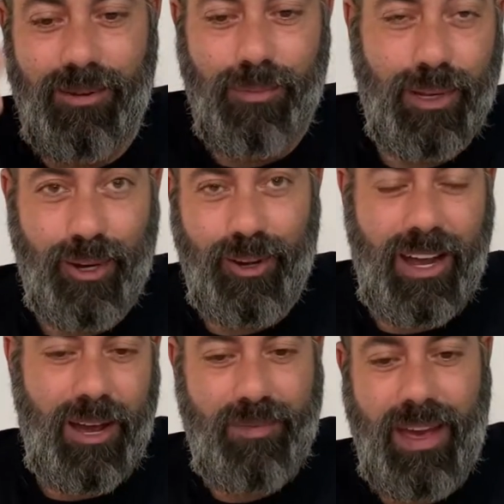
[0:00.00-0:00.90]
mirrored
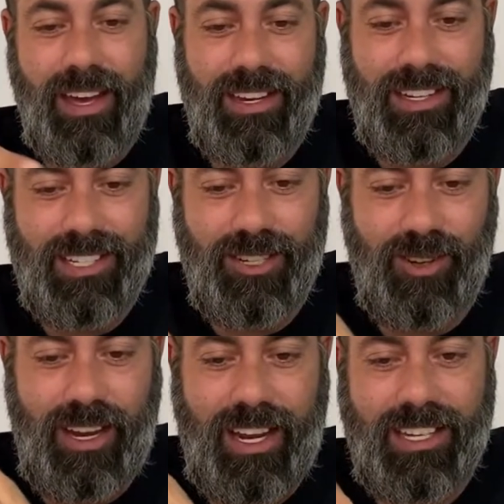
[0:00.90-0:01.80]
iPad is, so
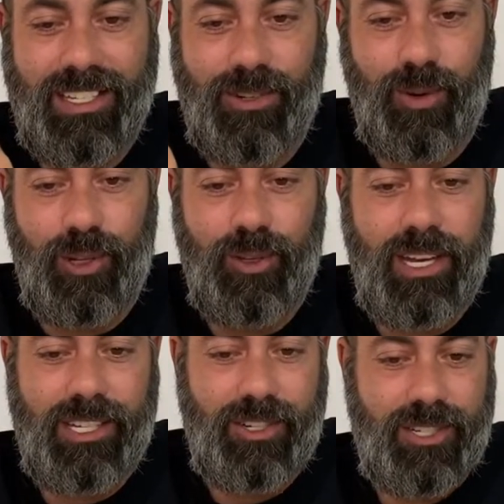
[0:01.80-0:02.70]
I can see what you
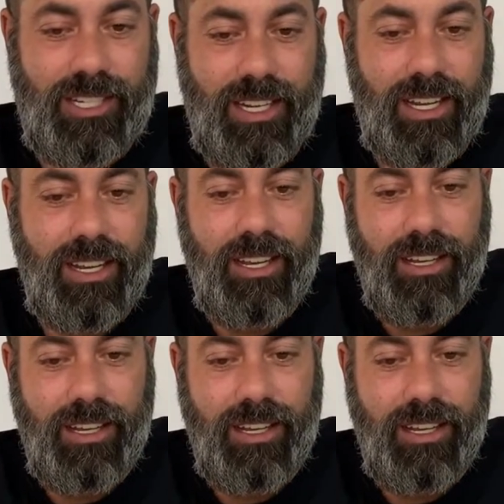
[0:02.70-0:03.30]
guys are seeing.